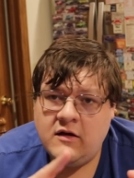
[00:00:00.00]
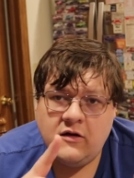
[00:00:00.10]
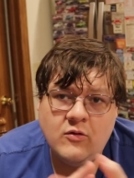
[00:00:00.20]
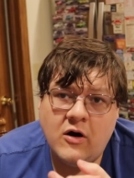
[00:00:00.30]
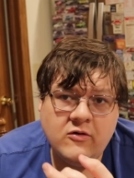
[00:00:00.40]

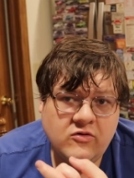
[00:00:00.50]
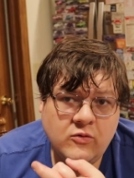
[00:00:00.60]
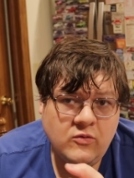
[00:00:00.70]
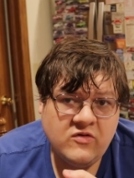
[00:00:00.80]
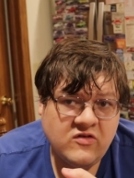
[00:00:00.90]
You hard
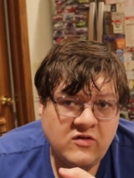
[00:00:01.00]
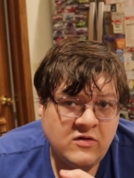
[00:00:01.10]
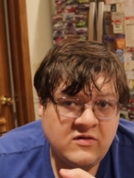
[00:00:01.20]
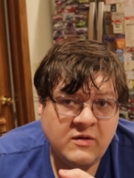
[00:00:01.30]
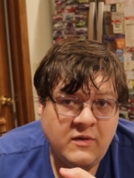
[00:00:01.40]
lose
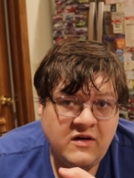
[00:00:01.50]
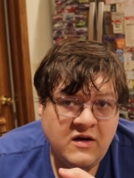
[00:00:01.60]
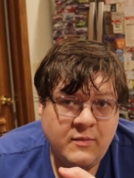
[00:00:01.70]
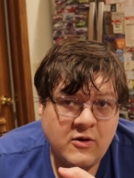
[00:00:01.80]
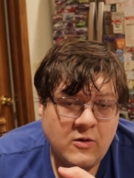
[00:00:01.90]
to
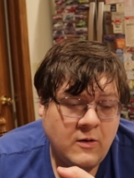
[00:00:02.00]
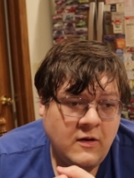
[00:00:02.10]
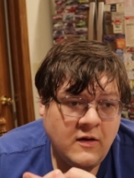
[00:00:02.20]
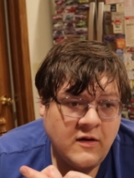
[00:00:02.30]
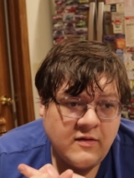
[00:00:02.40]
Nibiru.
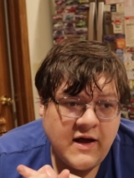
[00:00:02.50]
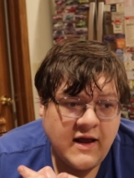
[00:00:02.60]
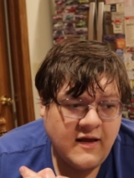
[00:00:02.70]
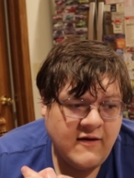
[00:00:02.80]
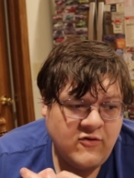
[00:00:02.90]

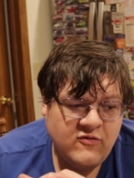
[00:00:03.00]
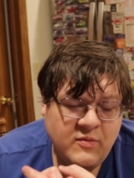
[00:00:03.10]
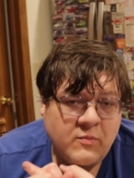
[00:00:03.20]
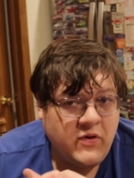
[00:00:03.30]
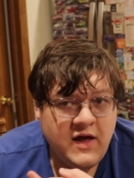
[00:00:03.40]
Like, if you've
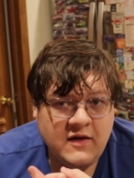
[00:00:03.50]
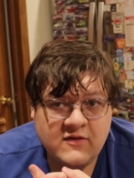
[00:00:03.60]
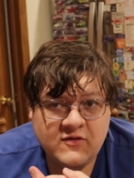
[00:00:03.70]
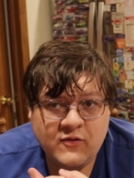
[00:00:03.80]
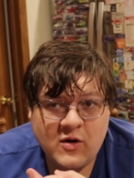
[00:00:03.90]
been playing
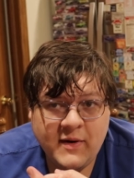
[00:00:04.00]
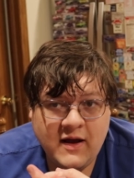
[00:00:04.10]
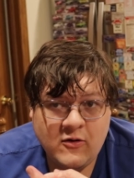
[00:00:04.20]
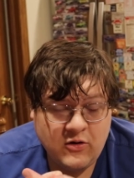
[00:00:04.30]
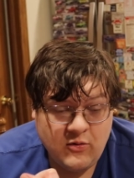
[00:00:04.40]
this
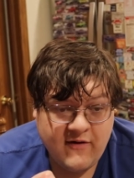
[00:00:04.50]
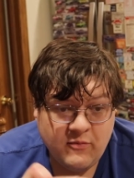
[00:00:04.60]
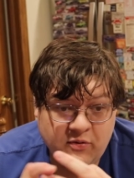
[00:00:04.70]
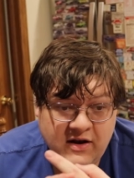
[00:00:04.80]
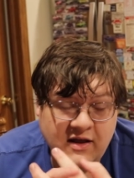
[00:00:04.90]
format or you
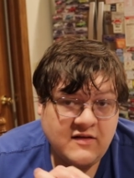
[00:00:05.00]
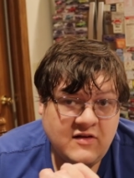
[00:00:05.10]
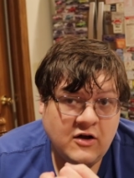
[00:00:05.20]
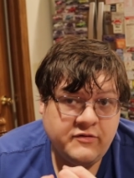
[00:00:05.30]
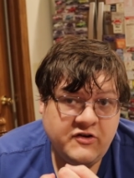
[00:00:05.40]
haven't played
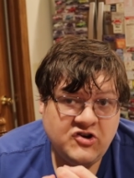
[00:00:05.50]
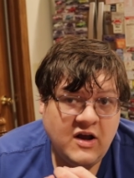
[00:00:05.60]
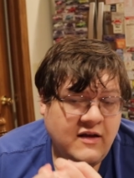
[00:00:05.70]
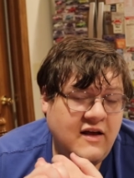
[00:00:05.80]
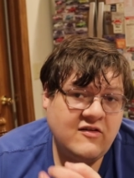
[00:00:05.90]
against Eldlich
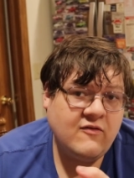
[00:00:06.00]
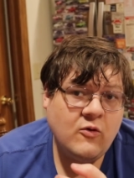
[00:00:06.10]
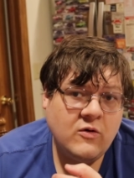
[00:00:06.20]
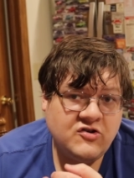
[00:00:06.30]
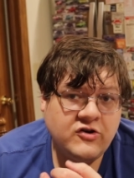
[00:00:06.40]
yet, yes, of
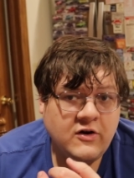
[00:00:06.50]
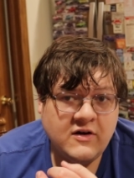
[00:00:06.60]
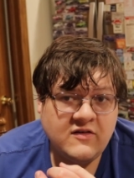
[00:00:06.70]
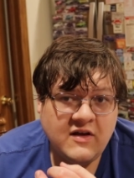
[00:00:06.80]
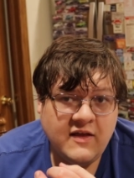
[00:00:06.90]
course, you're going
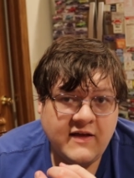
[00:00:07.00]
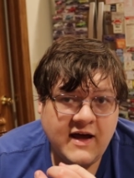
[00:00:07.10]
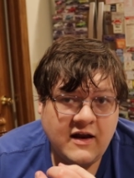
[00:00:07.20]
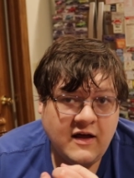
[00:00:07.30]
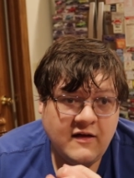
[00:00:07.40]
to say
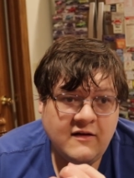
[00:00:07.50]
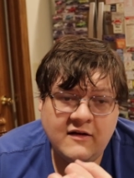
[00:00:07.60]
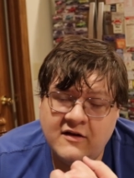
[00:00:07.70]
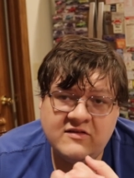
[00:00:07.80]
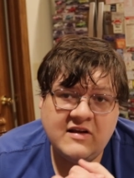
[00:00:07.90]
that uh,
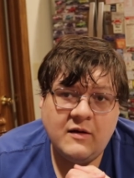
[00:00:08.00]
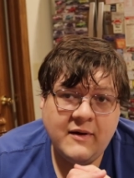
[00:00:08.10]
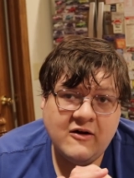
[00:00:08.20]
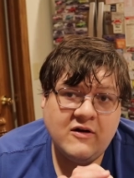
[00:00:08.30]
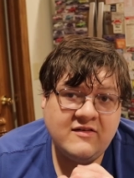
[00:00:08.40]

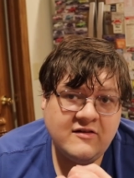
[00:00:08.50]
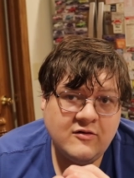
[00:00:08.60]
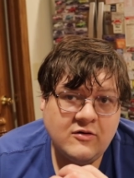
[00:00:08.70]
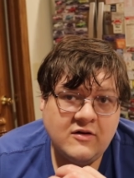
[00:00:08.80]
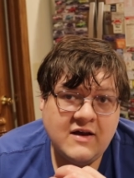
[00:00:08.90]
Salamangreat's
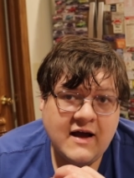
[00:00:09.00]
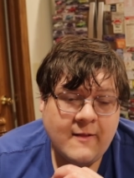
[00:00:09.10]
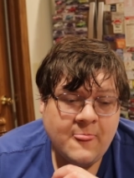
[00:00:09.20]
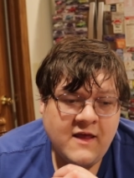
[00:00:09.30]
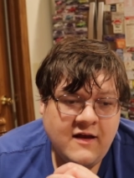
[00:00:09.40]
still a good deck.
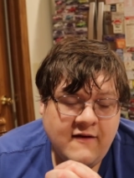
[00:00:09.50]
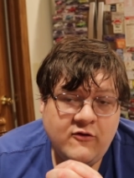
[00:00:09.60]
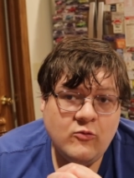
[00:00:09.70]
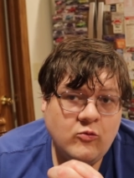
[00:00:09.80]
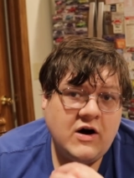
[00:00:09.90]
If
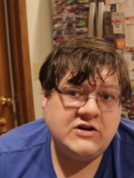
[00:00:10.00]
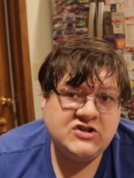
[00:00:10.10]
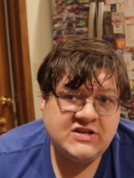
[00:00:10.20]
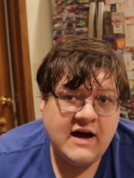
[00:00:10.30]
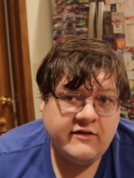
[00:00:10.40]
you
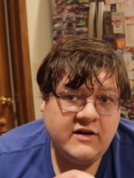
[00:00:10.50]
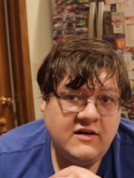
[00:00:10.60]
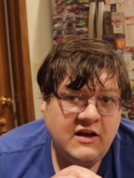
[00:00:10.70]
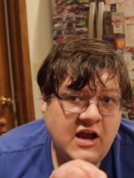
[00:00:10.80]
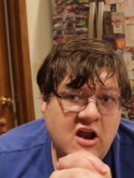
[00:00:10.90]
watch
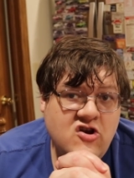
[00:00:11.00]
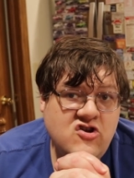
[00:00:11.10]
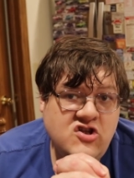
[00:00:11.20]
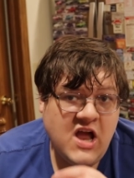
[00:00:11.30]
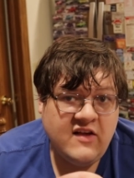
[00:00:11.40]
Solid get
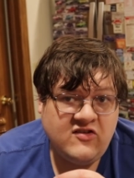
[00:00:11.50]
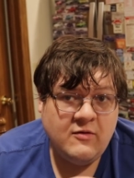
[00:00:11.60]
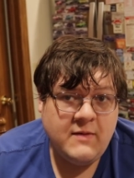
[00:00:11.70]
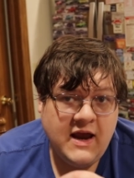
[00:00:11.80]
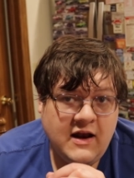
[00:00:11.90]

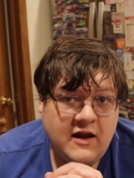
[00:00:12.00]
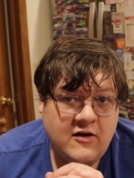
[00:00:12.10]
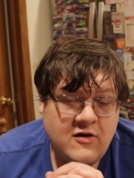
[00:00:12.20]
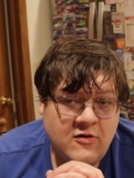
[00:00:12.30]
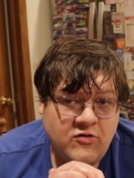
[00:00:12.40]

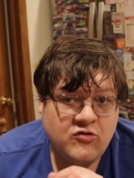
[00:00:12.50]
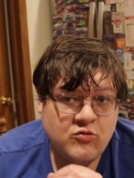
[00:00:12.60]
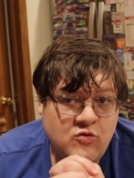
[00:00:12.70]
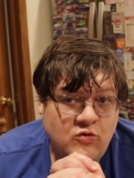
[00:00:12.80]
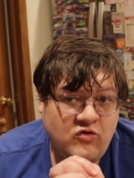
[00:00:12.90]
decimated
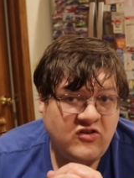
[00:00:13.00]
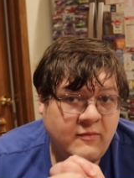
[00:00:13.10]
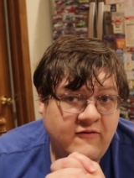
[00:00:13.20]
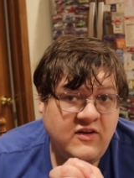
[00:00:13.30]
through some of